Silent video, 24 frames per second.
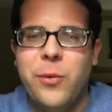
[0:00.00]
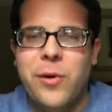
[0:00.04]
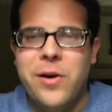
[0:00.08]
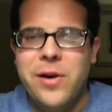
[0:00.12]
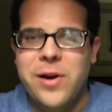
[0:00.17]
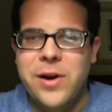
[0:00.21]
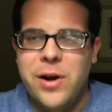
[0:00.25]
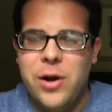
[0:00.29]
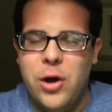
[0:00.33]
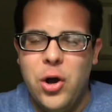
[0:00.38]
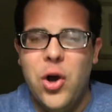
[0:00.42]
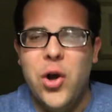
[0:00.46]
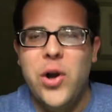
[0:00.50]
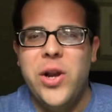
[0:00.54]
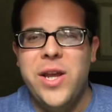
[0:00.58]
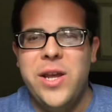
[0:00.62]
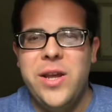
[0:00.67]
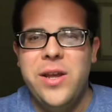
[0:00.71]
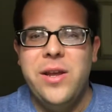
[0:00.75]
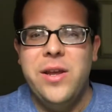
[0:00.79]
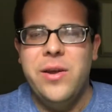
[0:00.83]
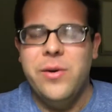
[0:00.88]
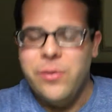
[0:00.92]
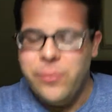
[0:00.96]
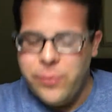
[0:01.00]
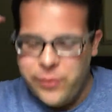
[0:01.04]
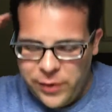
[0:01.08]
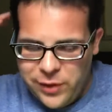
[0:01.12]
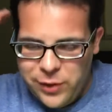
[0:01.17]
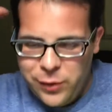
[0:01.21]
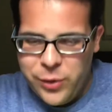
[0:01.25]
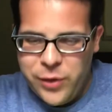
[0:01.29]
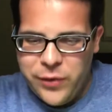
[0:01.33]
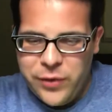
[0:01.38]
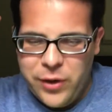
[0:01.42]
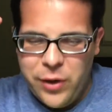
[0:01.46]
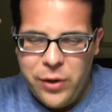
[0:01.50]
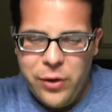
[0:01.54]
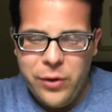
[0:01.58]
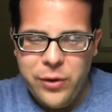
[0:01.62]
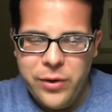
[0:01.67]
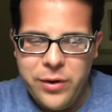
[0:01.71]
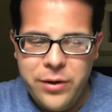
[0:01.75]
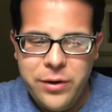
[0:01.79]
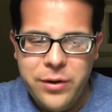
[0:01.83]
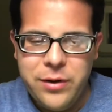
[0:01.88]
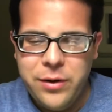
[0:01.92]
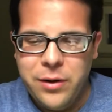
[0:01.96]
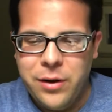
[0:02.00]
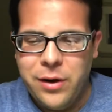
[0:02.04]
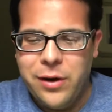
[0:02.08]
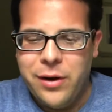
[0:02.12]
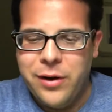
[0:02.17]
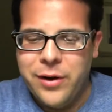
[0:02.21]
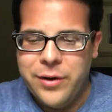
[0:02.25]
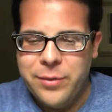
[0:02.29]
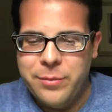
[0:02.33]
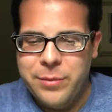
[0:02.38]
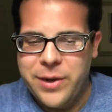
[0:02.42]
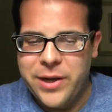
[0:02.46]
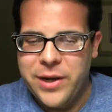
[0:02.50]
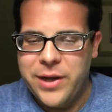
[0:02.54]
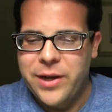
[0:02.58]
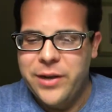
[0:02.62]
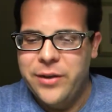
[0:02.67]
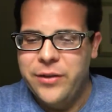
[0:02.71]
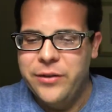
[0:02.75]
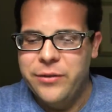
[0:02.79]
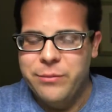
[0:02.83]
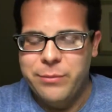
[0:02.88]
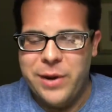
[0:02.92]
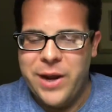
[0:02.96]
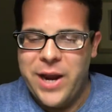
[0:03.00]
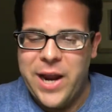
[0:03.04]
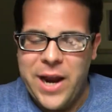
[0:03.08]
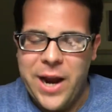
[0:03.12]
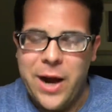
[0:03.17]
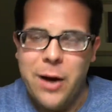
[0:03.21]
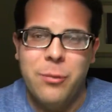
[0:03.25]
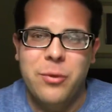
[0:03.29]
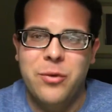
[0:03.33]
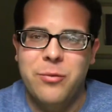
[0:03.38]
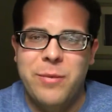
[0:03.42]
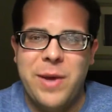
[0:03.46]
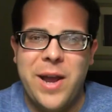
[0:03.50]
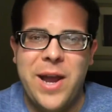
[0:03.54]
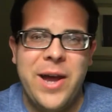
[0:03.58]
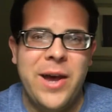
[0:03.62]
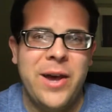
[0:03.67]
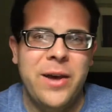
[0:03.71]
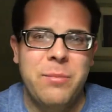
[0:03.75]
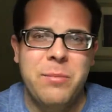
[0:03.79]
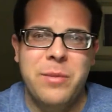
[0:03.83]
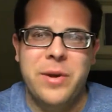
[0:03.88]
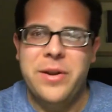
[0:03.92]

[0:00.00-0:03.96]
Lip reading: wearing a hoodie, including the hood on, because my hair was bad.